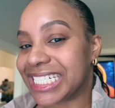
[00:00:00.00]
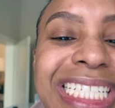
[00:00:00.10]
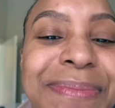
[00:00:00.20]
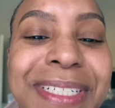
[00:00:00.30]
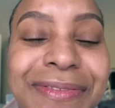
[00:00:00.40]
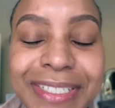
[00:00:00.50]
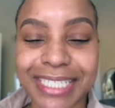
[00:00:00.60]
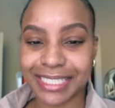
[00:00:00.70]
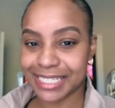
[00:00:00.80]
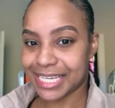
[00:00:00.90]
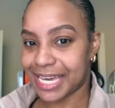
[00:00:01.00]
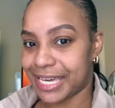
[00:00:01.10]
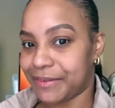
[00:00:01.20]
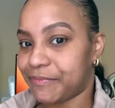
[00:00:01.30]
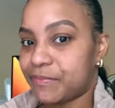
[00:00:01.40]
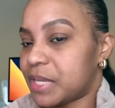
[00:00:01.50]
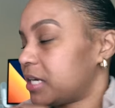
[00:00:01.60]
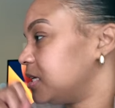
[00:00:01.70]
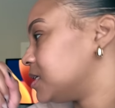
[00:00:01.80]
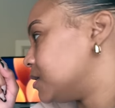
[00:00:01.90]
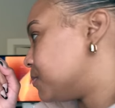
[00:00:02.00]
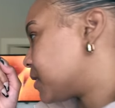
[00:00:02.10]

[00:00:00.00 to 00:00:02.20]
It's perfect. Yay. Now I need to eat